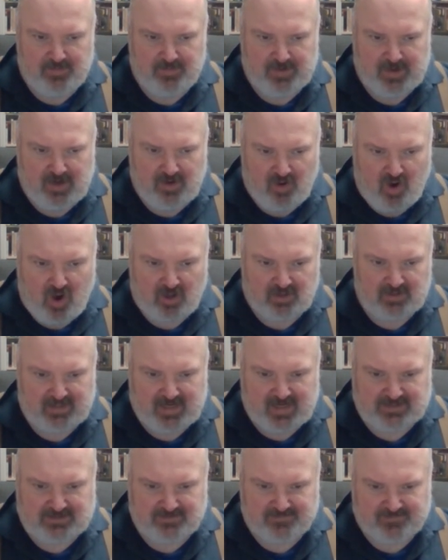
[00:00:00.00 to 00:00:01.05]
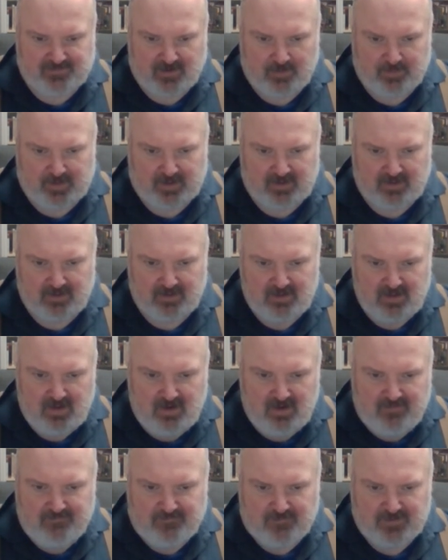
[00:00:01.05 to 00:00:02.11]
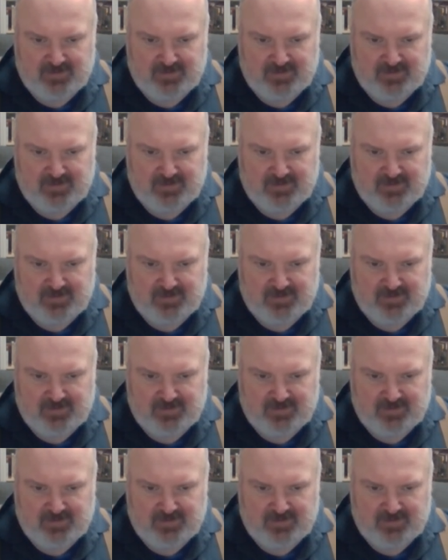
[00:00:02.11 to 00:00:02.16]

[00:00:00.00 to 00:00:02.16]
And all engage in farming, for